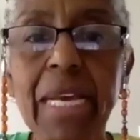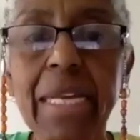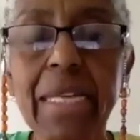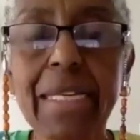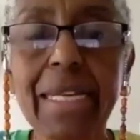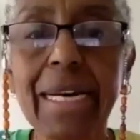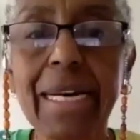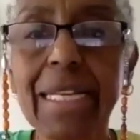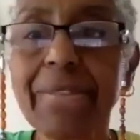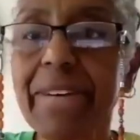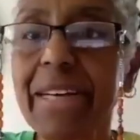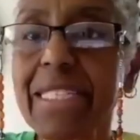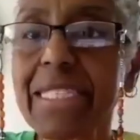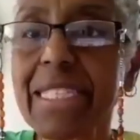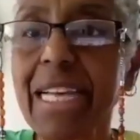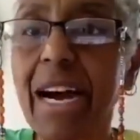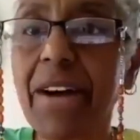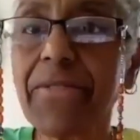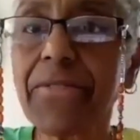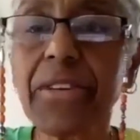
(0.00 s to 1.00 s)
None of us
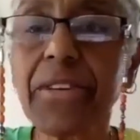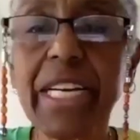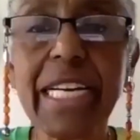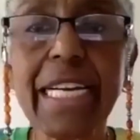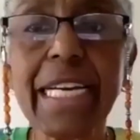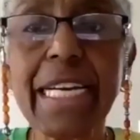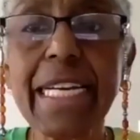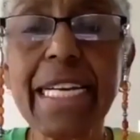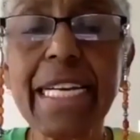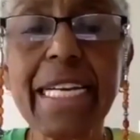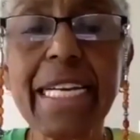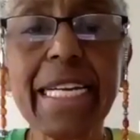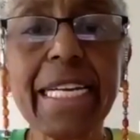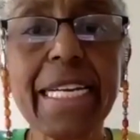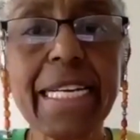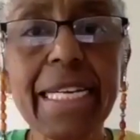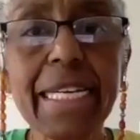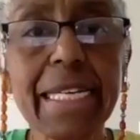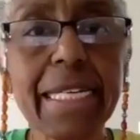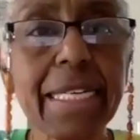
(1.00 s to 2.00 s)
are
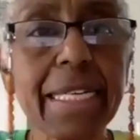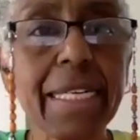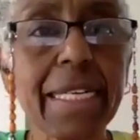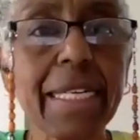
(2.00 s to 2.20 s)
free.